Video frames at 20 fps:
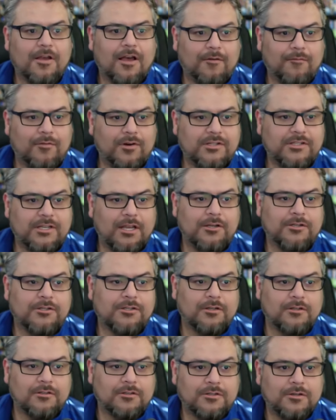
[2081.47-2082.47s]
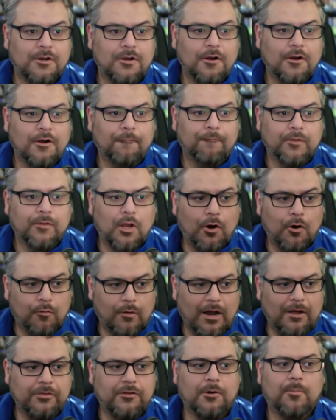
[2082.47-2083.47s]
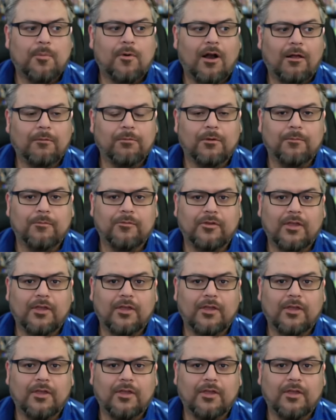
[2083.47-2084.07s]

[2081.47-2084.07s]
conversations around their problems.